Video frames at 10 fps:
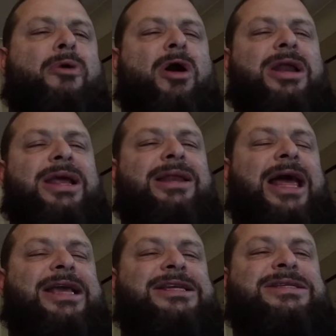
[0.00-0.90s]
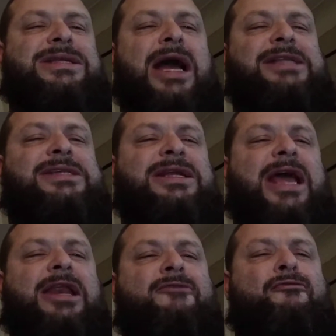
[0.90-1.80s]
partying like it's
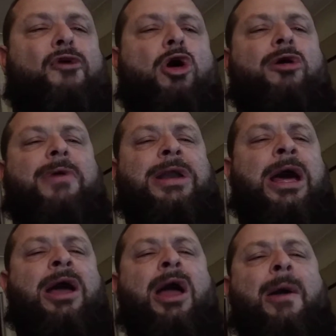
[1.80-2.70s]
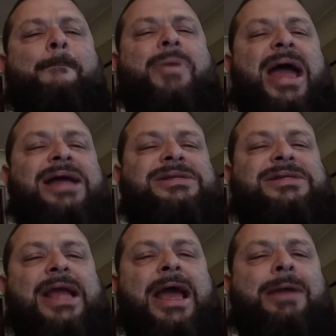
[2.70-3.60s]
1984 on a
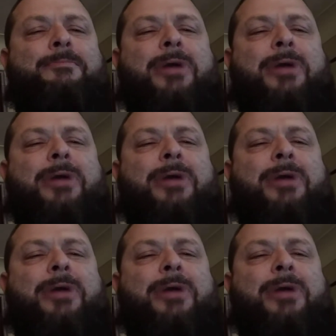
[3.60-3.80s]
bandstand,